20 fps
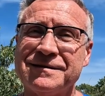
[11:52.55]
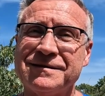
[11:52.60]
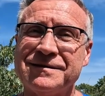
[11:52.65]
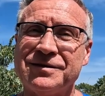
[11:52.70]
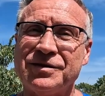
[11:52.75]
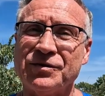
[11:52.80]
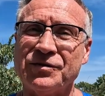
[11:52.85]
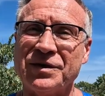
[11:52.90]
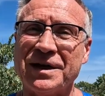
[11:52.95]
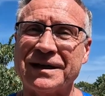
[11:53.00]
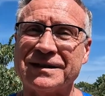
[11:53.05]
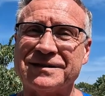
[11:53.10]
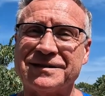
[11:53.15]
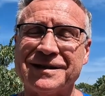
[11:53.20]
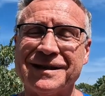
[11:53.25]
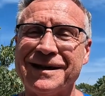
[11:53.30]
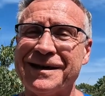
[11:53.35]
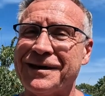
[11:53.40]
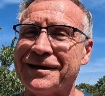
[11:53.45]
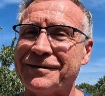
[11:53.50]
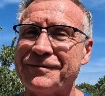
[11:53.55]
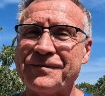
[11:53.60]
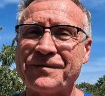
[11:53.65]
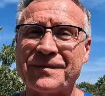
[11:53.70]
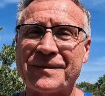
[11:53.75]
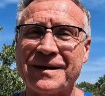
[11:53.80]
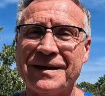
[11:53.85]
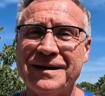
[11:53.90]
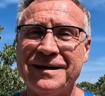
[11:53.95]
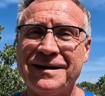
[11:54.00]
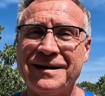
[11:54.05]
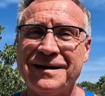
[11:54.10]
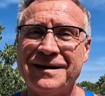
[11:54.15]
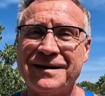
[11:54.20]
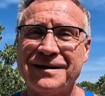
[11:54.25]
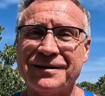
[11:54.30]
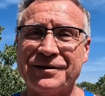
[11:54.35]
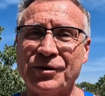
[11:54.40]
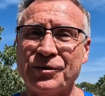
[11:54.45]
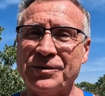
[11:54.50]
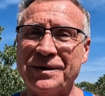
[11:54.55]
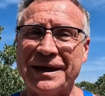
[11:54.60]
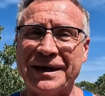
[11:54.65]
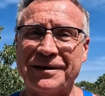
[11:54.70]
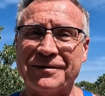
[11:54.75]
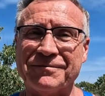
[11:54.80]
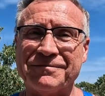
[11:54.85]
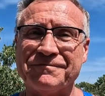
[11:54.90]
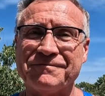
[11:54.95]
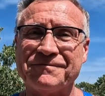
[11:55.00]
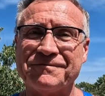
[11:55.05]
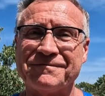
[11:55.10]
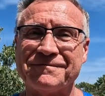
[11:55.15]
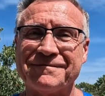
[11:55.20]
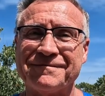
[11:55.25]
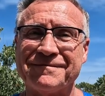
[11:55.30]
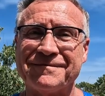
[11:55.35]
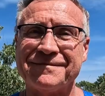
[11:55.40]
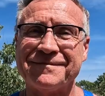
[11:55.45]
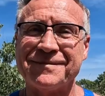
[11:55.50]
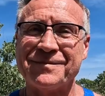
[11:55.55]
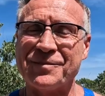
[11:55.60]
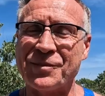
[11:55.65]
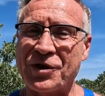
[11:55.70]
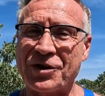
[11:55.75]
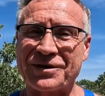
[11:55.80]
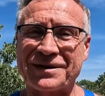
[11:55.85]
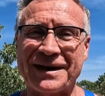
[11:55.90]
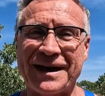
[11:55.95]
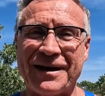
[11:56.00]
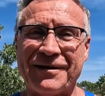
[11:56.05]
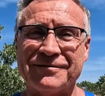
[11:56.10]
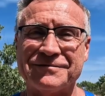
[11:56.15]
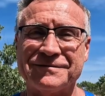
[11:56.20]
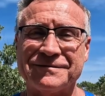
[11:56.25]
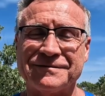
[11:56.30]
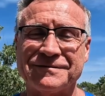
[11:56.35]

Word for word: till next time, go get 'em. Mark out.